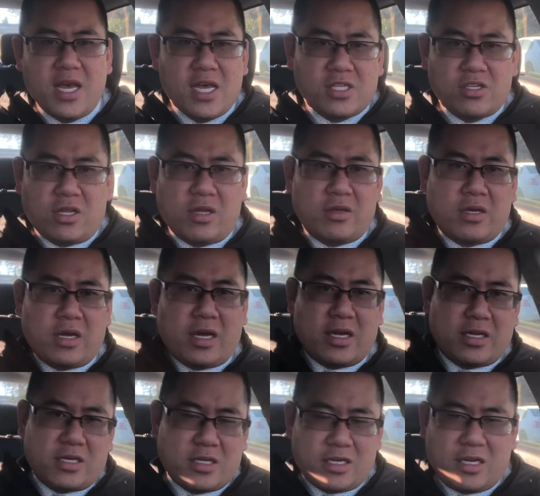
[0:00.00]
So uh,
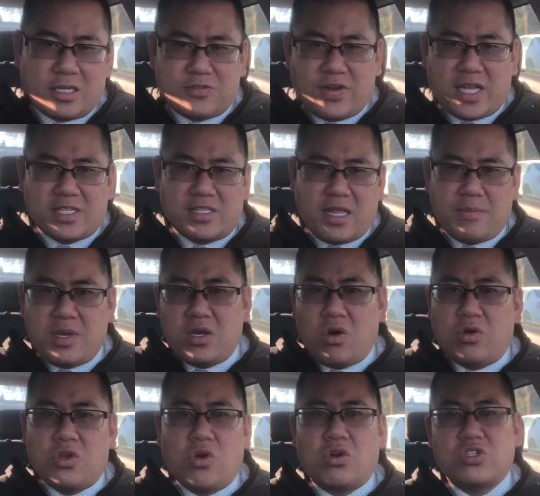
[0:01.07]
Canucks fans, let me know
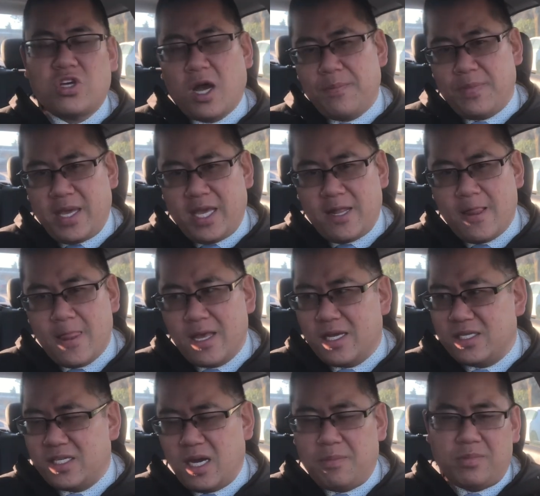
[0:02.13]
your top eight
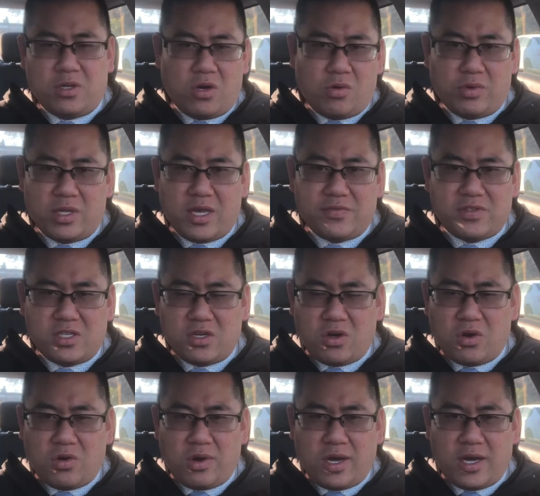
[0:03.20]
down below. Would love to
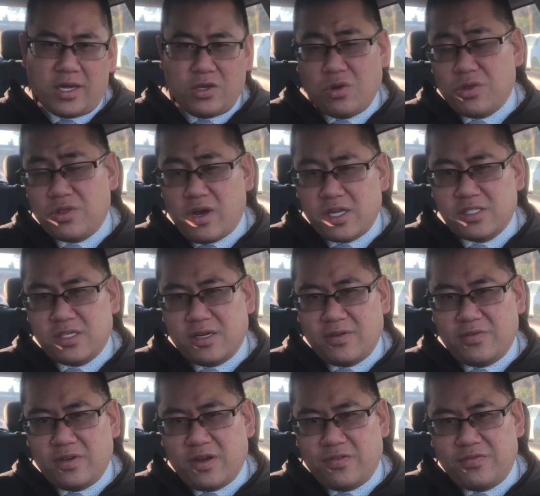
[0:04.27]
know uh, your thoughts of,
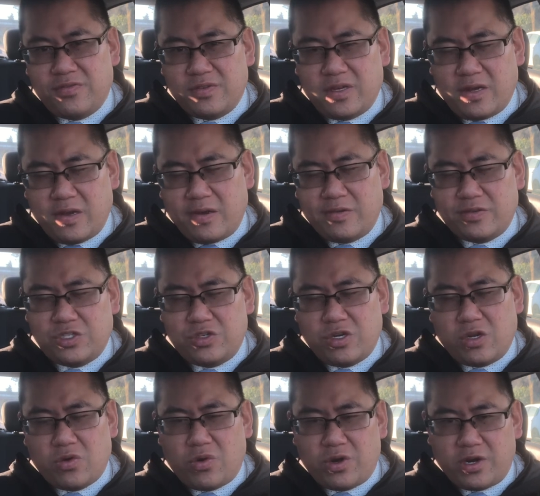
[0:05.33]
of, uh, of
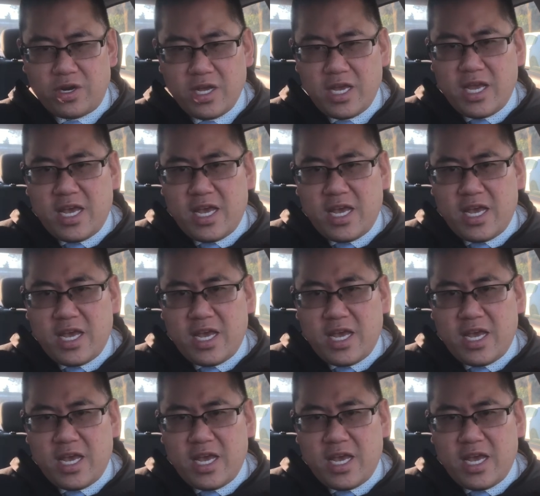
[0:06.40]
shootout order.